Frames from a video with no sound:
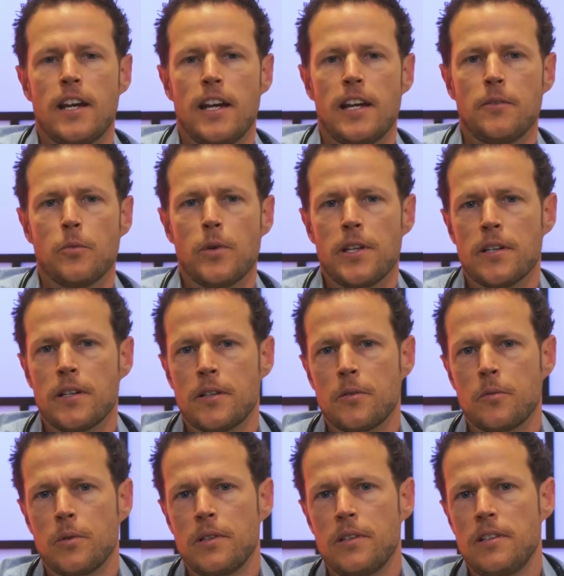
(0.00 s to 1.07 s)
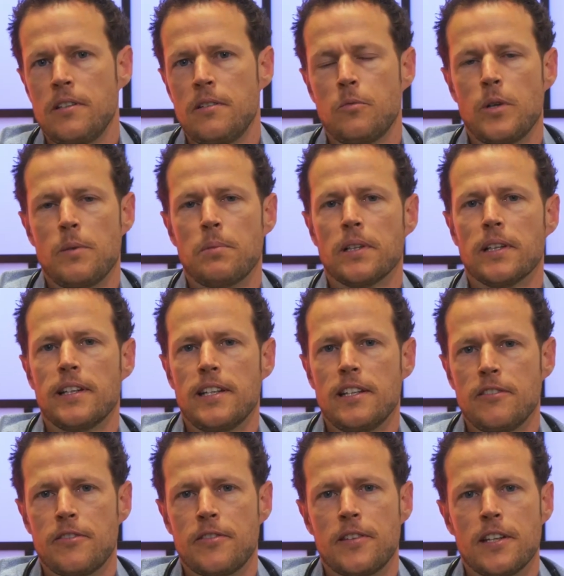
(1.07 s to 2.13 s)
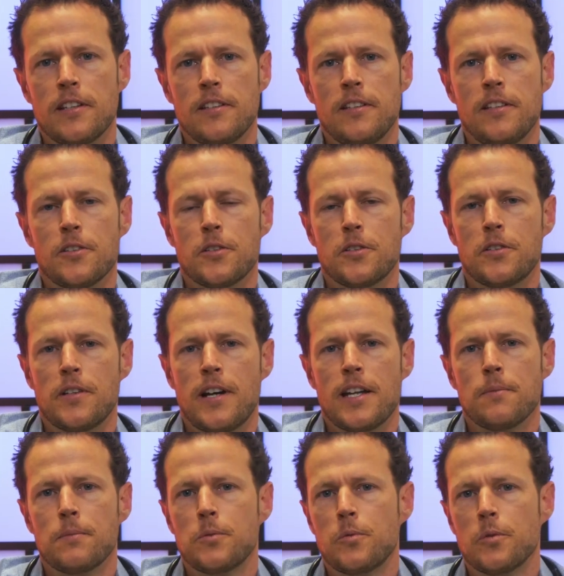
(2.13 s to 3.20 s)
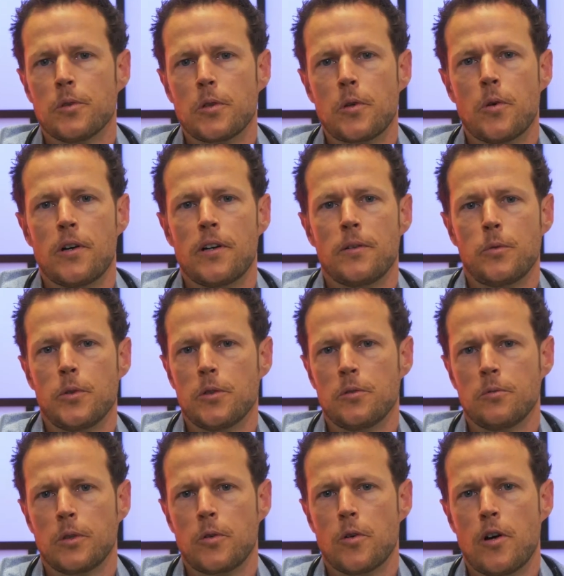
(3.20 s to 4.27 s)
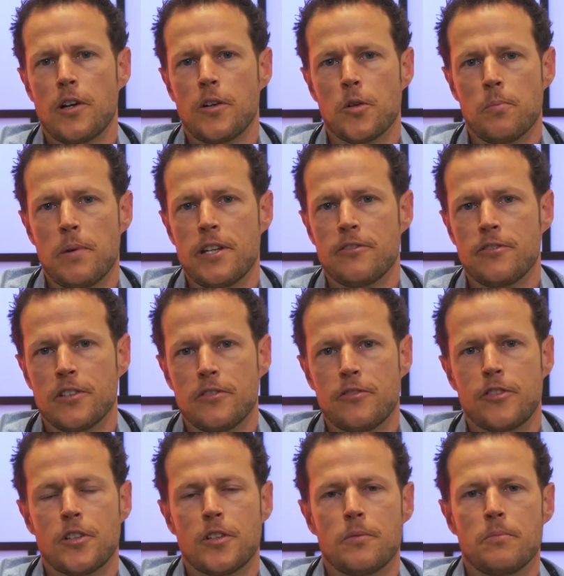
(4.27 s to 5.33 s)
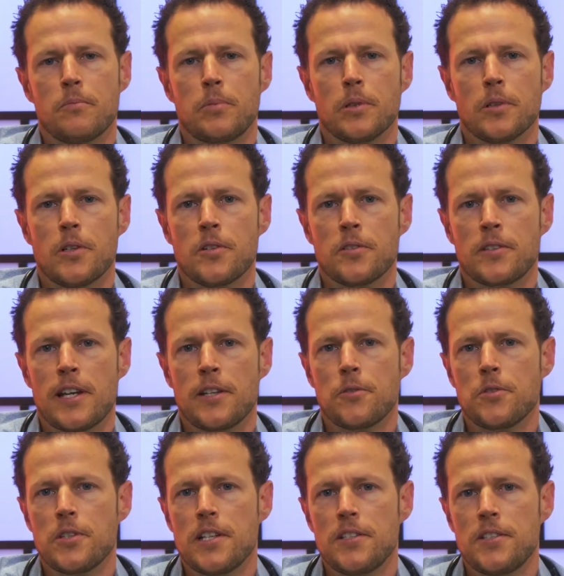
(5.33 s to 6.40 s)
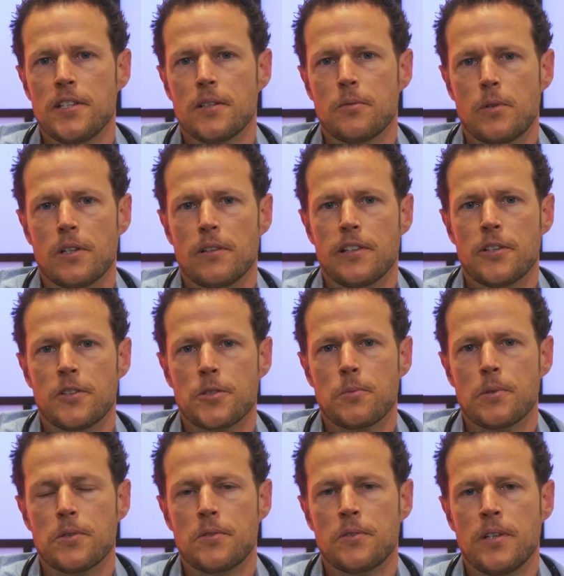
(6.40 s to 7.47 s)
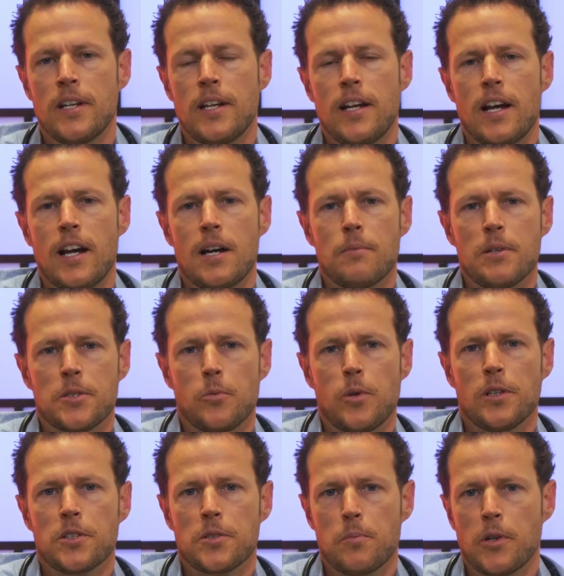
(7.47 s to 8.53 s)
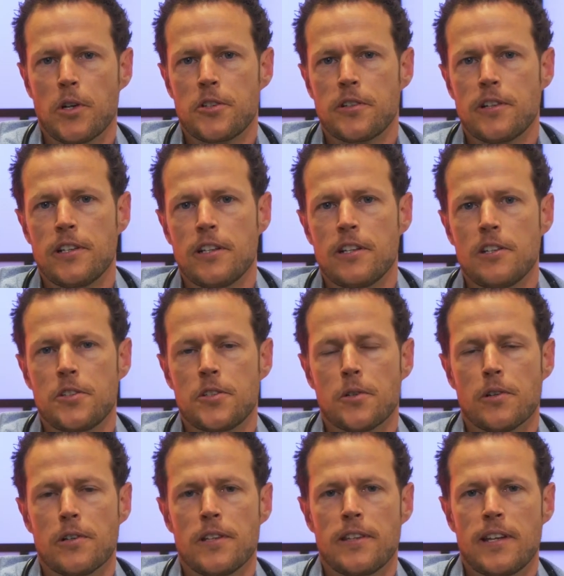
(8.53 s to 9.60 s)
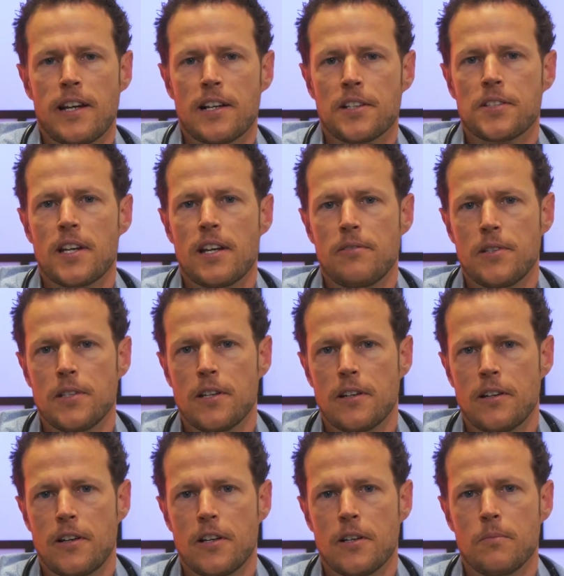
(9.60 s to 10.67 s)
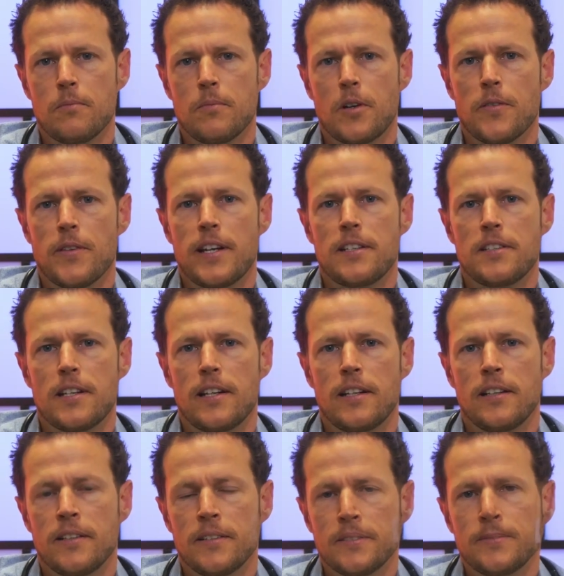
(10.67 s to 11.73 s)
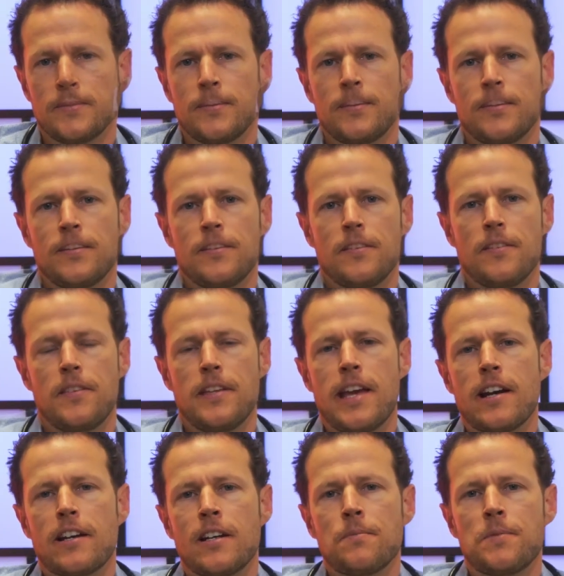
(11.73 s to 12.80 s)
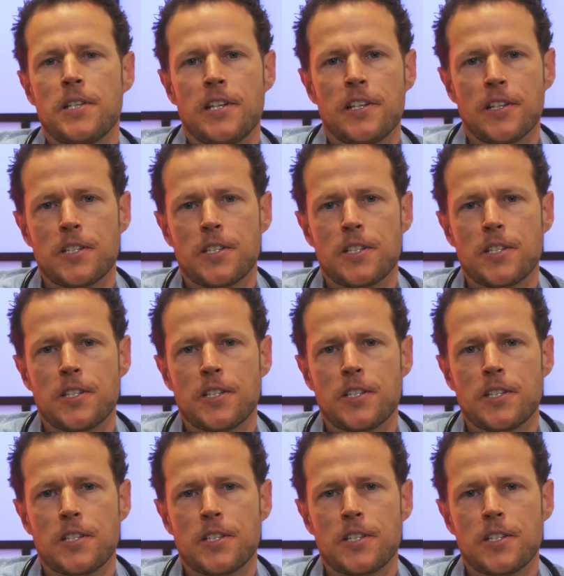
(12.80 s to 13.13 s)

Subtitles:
and whether we believe that your animal will require or benefit from prolonged analgesia while in hospital, as well as monitoring and ensuring that they are safe to go home on that day. The outcomes you can